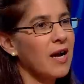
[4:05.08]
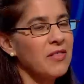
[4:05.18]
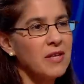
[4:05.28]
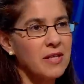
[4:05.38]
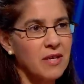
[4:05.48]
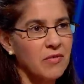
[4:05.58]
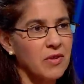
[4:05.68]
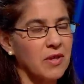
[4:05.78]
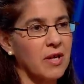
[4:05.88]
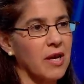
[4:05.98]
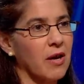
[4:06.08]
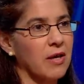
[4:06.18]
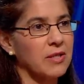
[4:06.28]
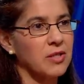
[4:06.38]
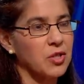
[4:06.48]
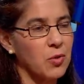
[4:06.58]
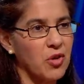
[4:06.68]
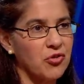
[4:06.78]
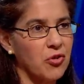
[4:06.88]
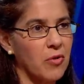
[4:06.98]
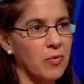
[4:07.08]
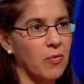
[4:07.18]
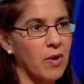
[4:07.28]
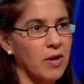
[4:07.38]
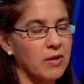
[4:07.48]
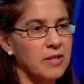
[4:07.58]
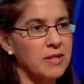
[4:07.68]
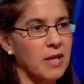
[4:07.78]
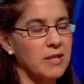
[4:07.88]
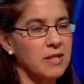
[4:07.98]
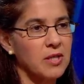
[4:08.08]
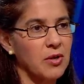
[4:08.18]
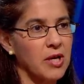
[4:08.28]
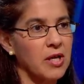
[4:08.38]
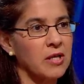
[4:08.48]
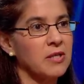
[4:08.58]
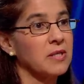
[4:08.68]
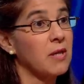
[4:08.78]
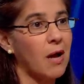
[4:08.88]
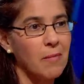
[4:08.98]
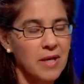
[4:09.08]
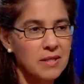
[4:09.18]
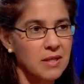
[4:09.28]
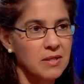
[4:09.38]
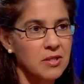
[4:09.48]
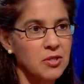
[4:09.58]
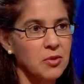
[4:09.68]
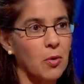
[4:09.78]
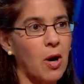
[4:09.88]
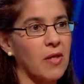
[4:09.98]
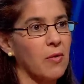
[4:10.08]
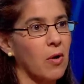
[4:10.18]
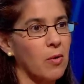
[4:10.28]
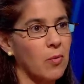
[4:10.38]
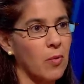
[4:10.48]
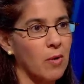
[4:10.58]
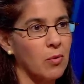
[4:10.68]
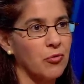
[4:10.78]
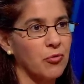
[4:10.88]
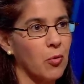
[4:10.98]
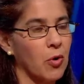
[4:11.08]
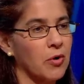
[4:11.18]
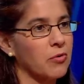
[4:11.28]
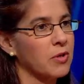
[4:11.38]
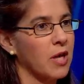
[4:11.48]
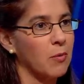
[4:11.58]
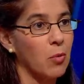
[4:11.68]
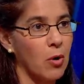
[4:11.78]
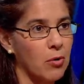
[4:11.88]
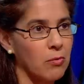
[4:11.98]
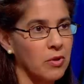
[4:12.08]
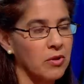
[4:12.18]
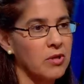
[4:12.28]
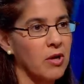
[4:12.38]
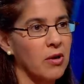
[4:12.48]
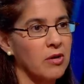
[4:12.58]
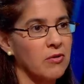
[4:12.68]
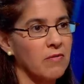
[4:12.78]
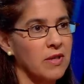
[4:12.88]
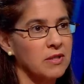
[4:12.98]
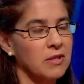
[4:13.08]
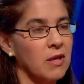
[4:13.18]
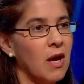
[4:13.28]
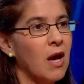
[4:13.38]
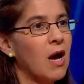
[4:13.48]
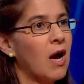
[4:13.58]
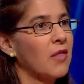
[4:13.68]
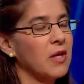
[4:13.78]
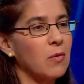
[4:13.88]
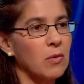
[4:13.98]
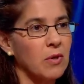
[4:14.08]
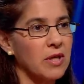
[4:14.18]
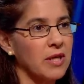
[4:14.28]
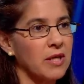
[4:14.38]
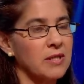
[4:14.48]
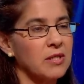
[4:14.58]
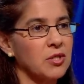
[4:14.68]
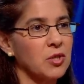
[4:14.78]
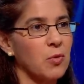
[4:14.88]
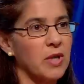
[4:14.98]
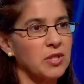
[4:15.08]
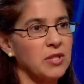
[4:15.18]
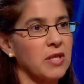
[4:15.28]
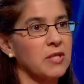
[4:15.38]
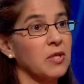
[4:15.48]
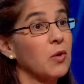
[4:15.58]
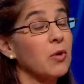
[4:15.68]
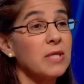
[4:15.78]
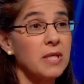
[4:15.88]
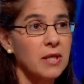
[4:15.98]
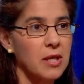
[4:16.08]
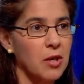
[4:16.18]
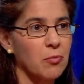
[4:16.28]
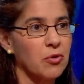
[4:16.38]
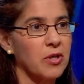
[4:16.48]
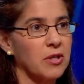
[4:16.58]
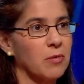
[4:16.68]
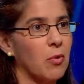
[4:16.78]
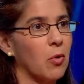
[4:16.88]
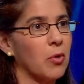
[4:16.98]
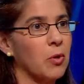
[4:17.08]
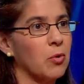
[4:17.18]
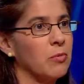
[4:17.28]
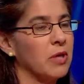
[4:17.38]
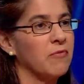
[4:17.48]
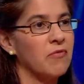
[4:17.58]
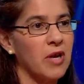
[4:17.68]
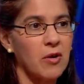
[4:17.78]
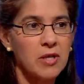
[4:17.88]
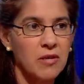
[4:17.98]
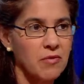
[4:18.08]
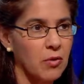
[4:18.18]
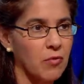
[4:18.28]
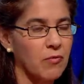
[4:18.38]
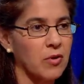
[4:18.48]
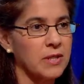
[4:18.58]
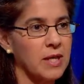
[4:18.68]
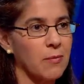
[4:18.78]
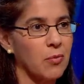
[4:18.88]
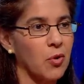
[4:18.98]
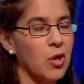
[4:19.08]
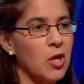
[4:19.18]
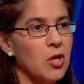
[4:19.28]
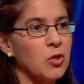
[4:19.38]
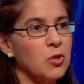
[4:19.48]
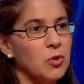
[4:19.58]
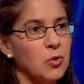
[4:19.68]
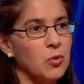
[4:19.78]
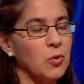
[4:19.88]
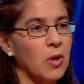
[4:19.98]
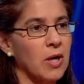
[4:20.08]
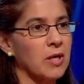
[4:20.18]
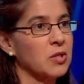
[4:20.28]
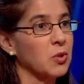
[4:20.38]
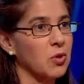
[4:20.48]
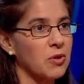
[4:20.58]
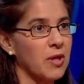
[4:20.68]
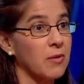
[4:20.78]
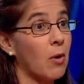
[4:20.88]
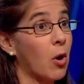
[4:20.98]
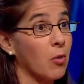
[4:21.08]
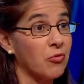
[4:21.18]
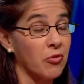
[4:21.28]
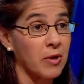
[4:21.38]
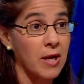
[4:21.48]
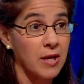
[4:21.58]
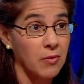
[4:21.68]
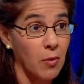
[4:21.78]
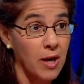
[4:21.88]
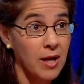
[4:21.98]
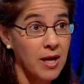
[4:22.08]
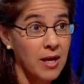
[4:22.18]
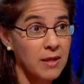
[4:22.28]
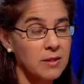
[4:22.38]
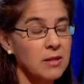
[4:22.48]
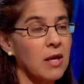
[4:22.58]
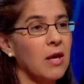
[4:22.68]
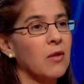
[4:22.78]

I think, given the chaotic situation on the ground inside Syria, it does not make sense to either arm the rebels or undertake broader military intervention. I think we're looking at a situation that is increasingly unpredictable. It would be very difficult, for example, to uh, assert that arms are getting in the right hands.